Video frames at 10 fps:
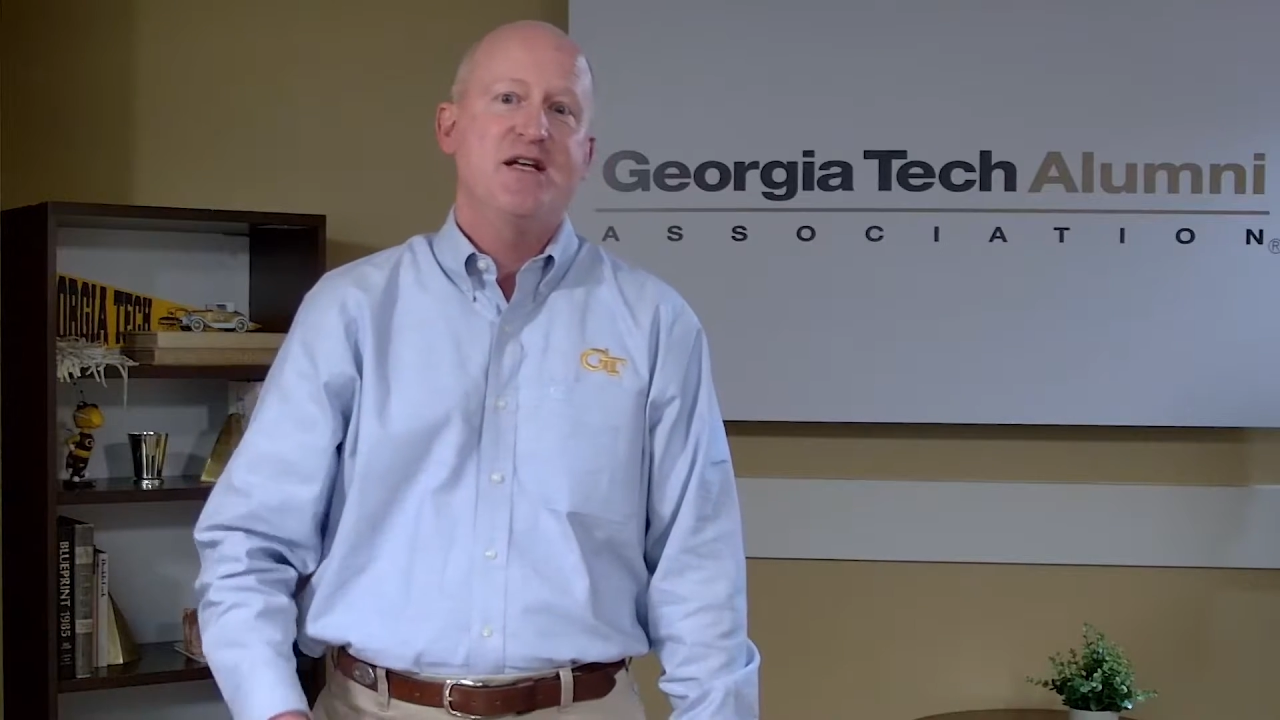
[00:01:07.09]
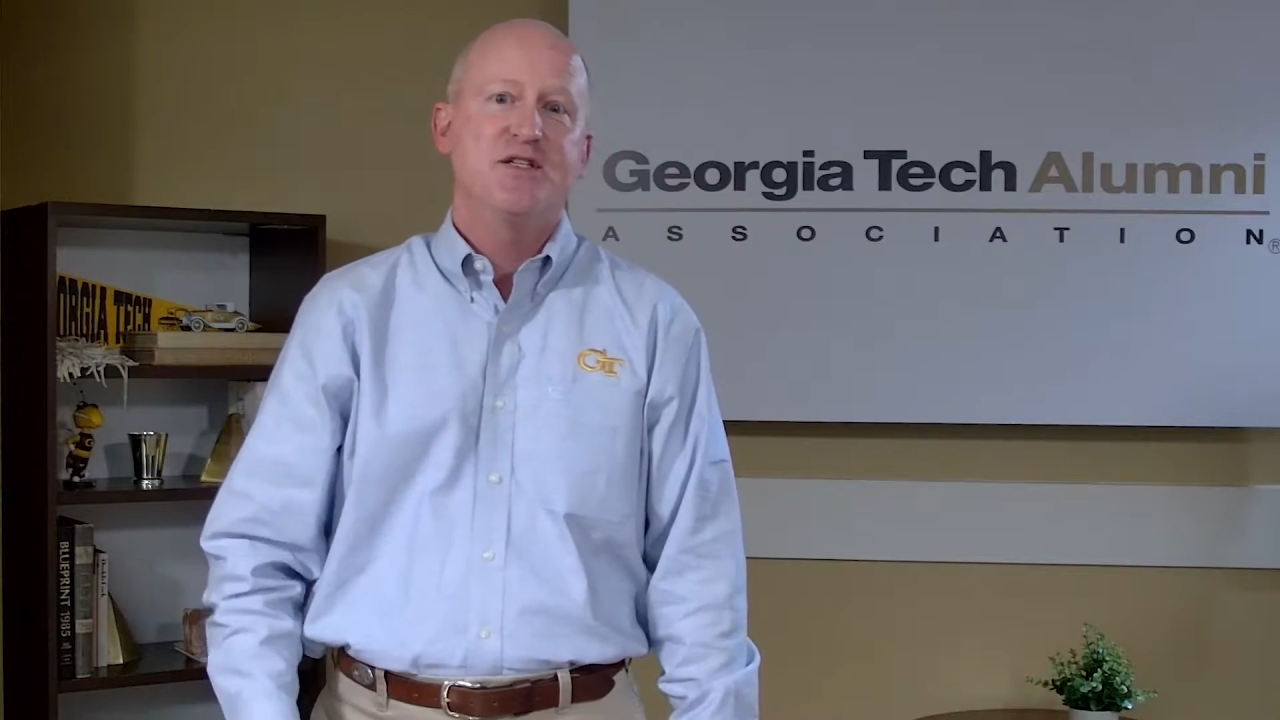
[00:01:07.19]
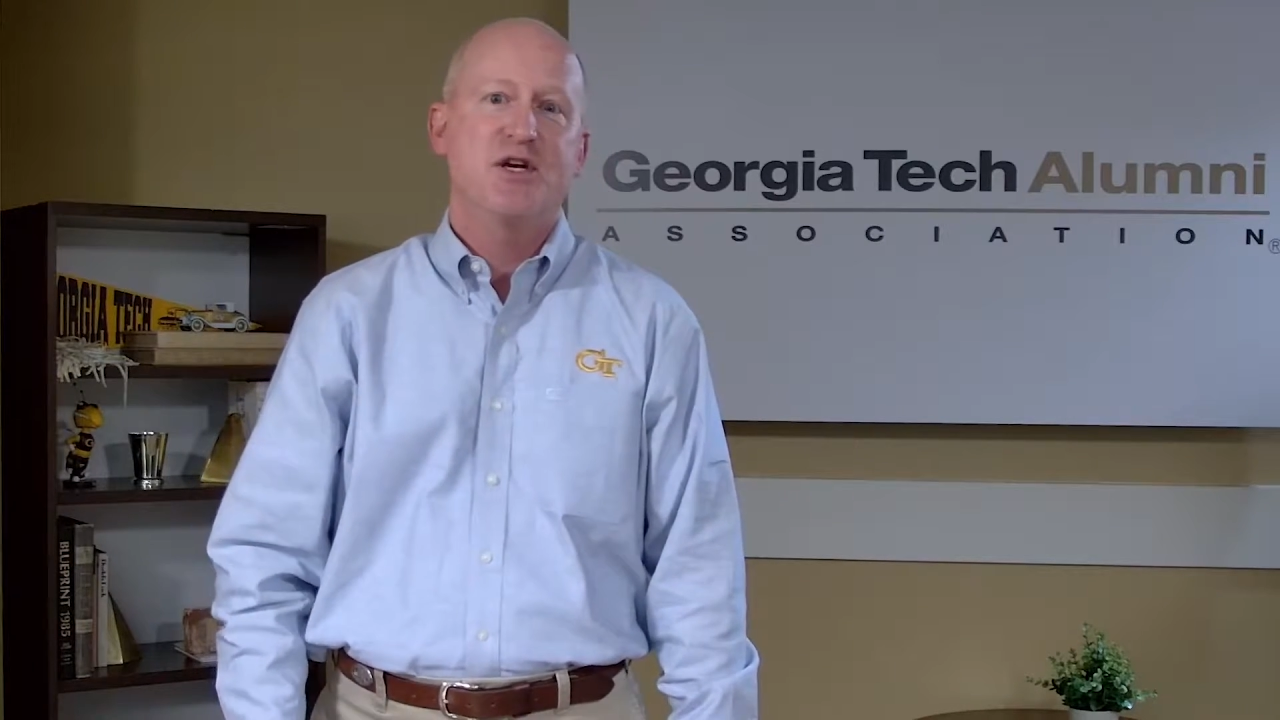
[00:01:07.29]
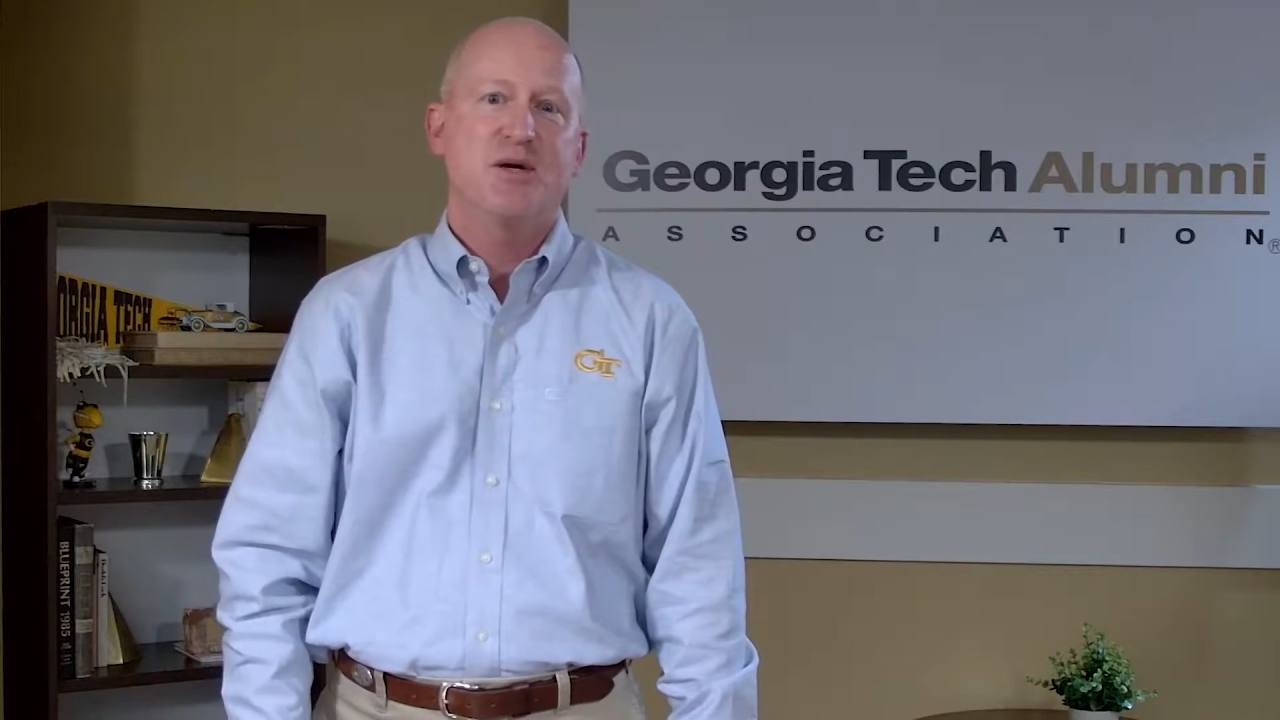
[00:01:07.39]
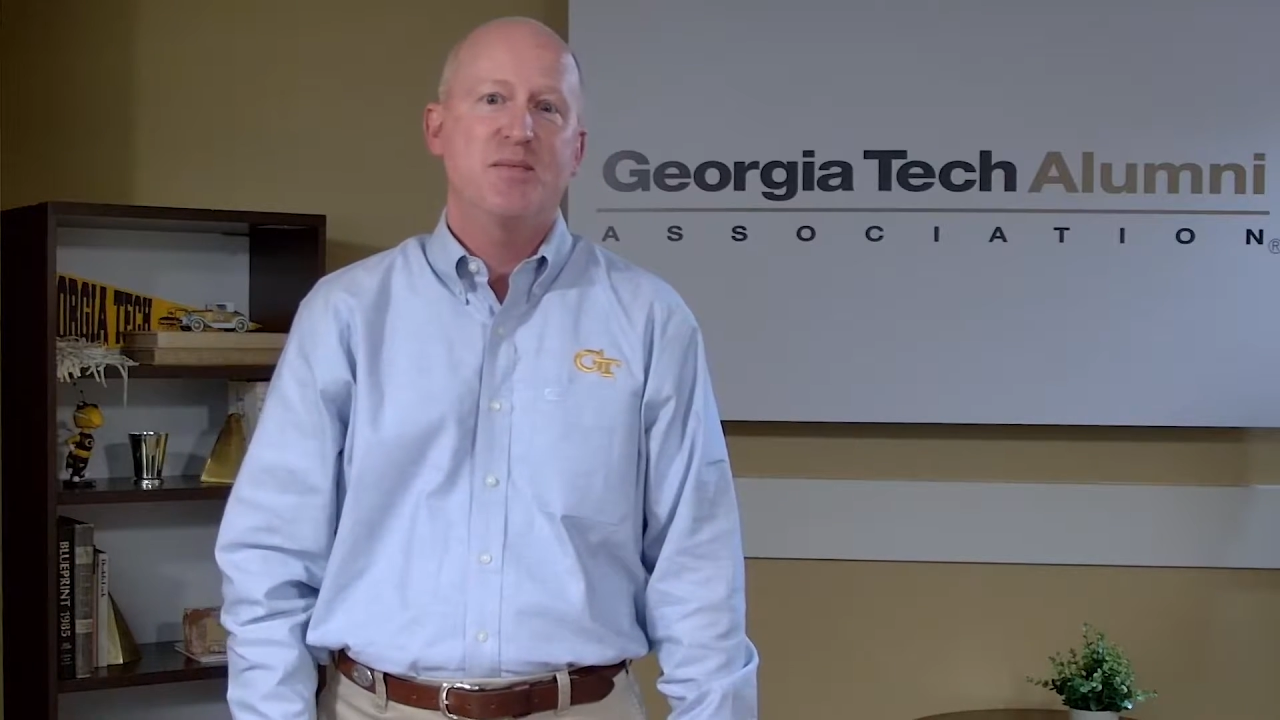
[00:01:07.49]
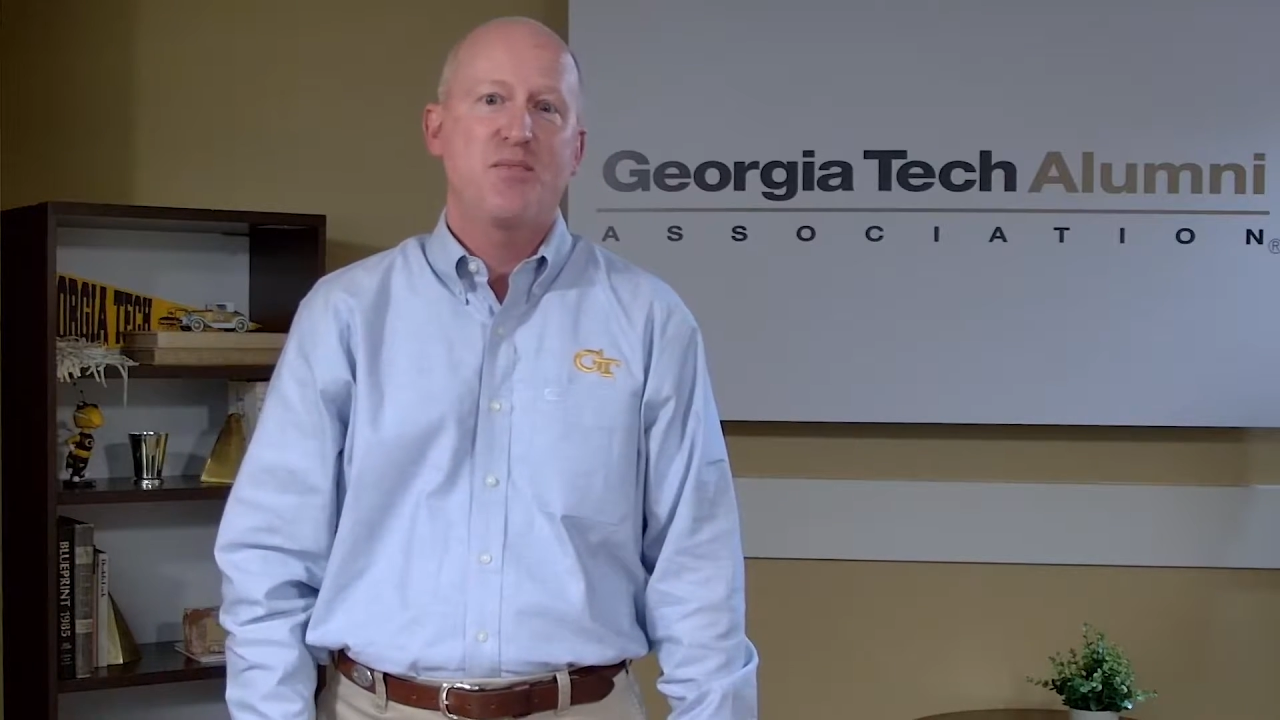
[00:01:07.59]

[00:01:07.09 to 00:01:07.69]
some